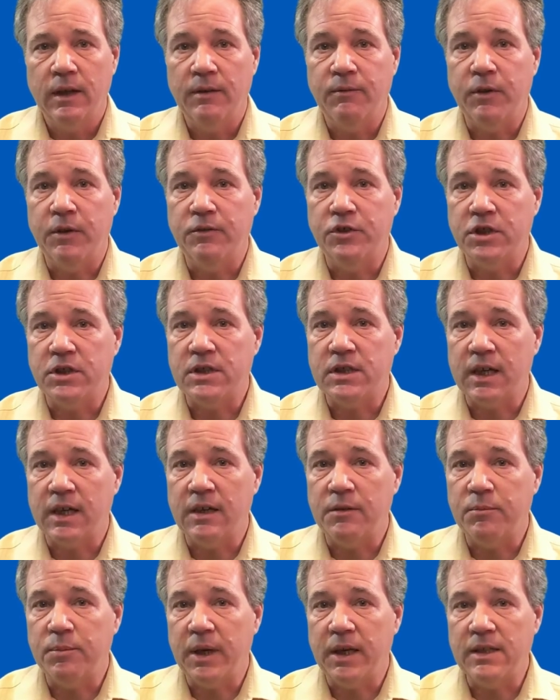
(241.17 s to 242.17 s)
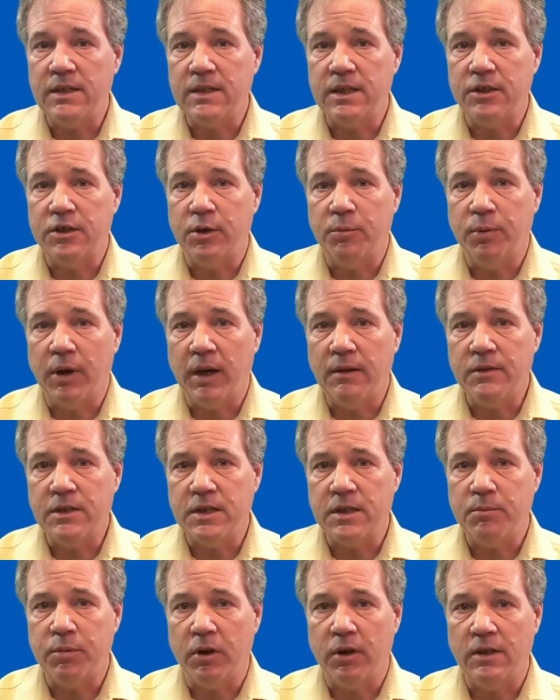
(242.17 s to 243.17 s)
If you've just cut and pasted your
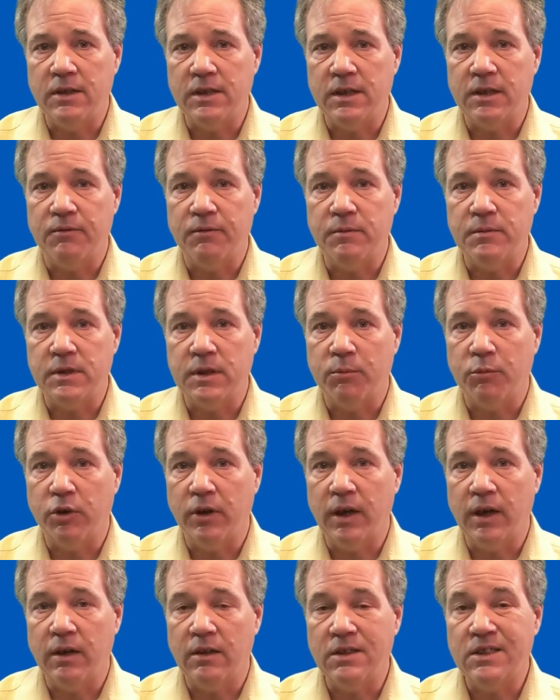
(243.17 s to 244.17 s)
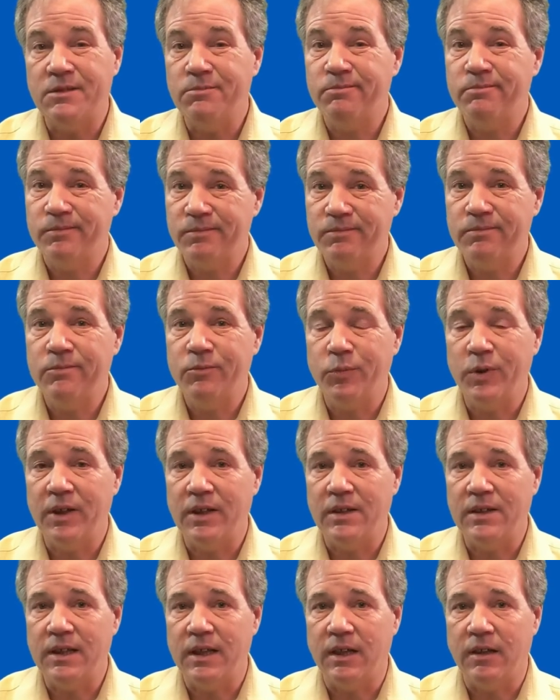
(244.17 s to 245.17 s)
privacy policy from somewhere else, we
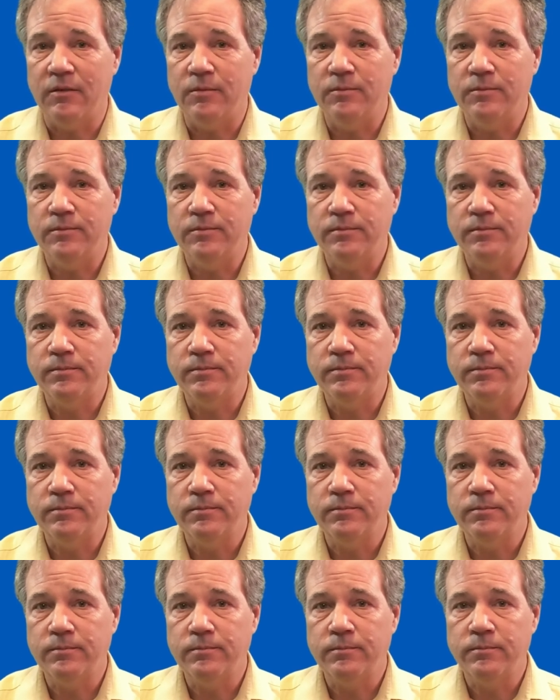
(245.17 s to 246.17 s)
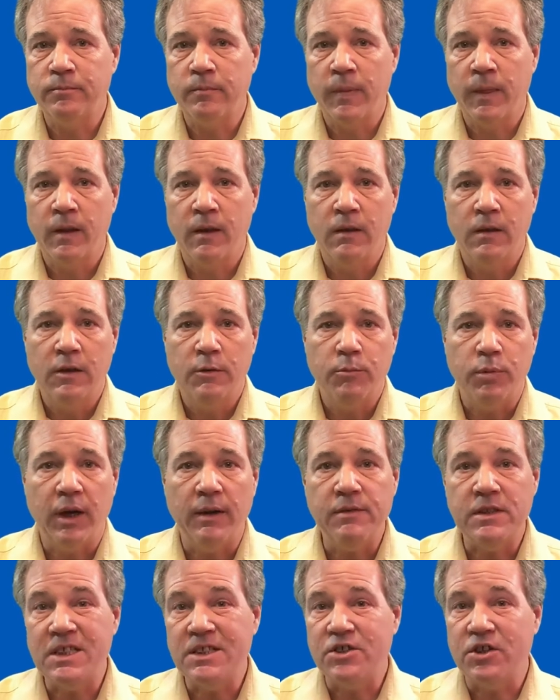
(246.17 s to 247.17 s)
can tell.
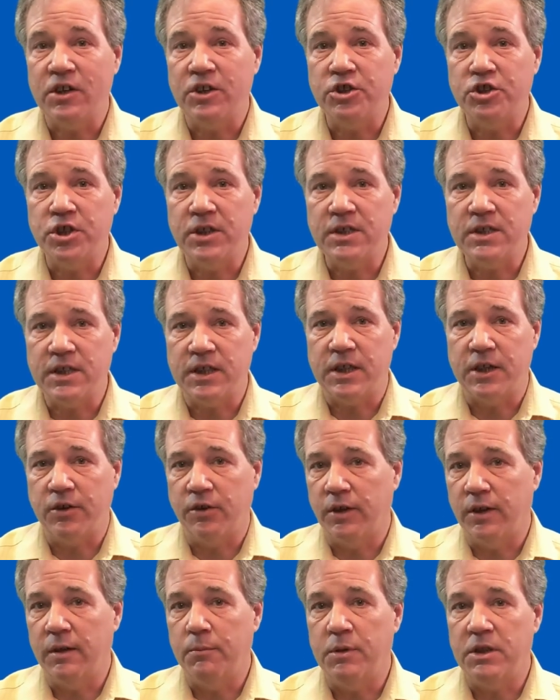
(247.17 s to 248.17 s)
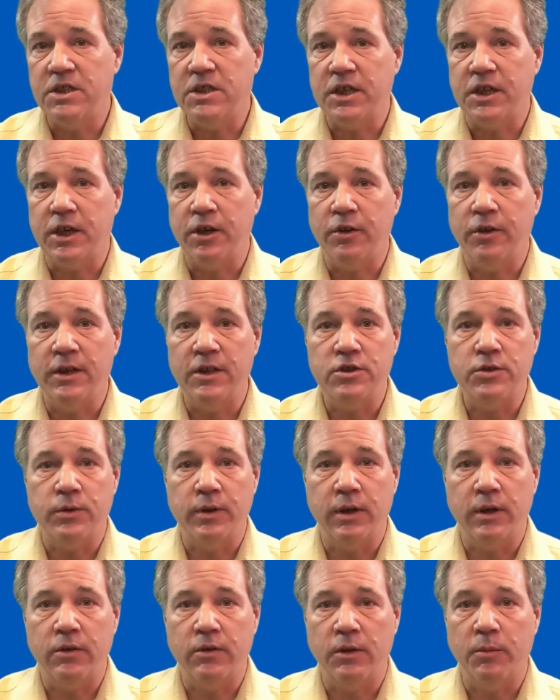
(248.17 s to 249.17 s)
Privacy is not just security, but security is
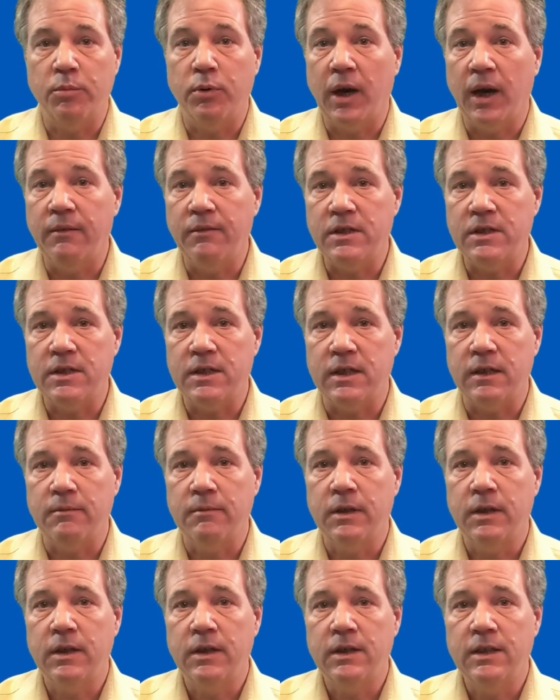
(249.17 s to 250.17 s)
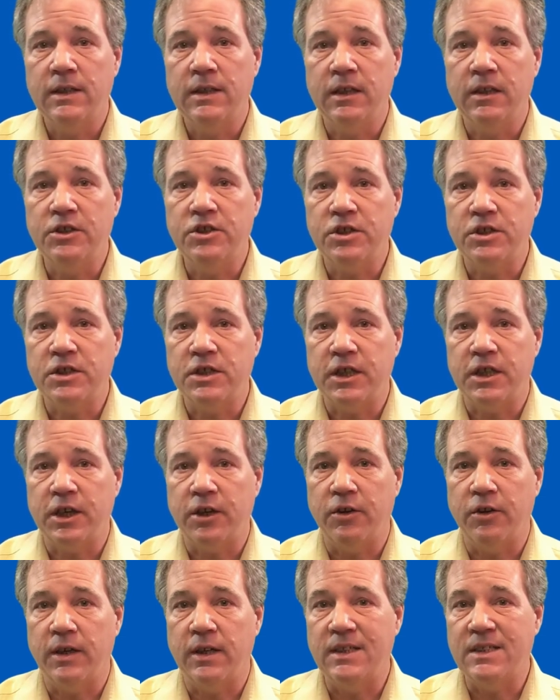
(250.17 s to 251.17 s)
critical to privacy. Diligent
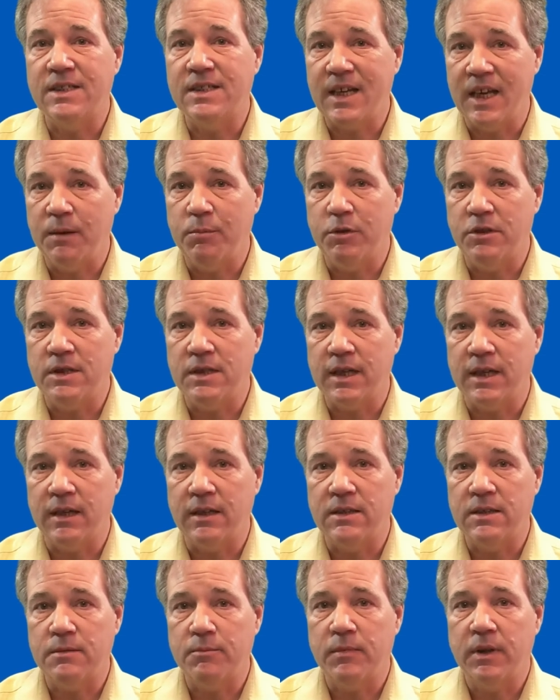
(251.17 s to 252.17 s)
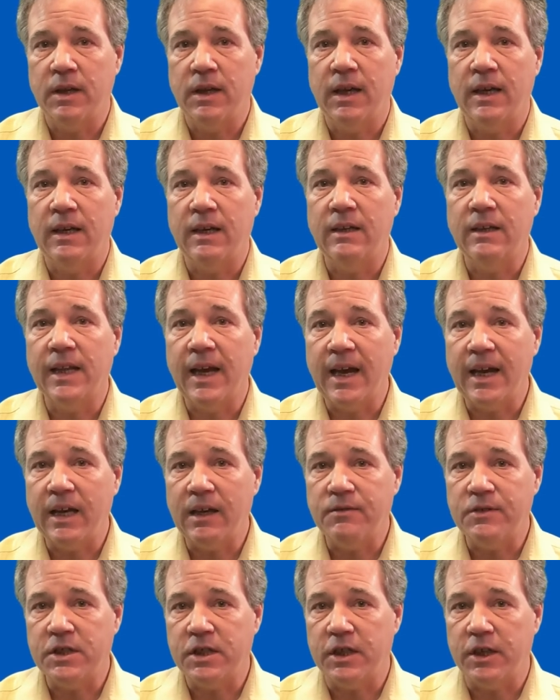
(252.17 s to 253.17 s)
security is table stakes, and a lack
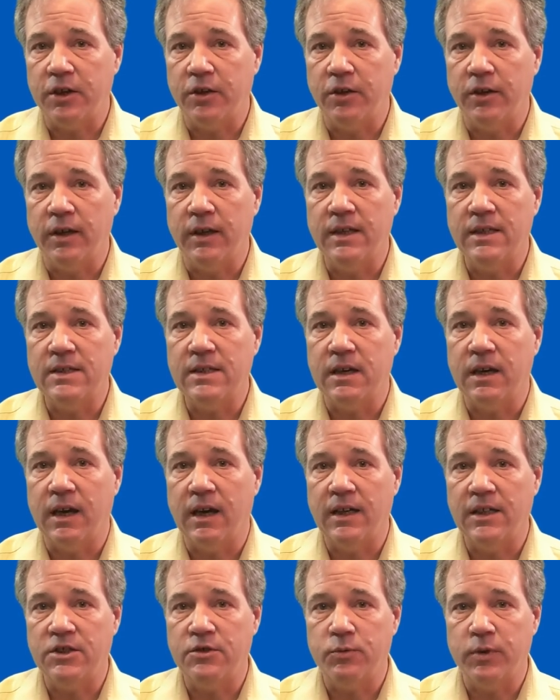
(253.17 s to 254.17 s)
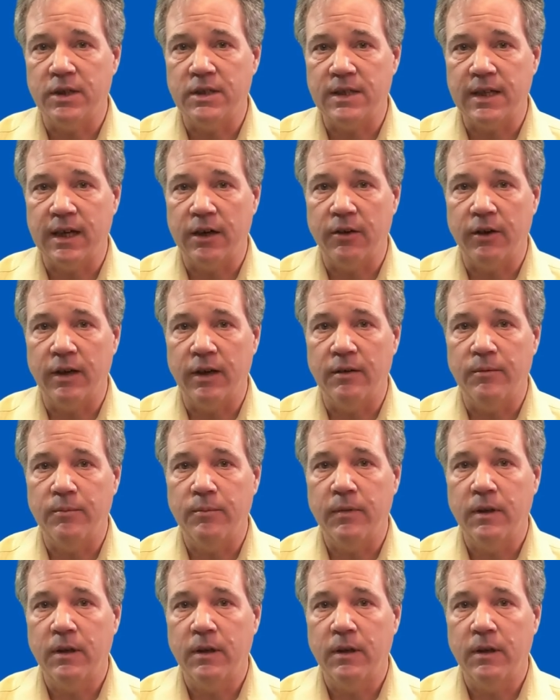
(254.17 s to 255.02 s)
of security is the highest risk area.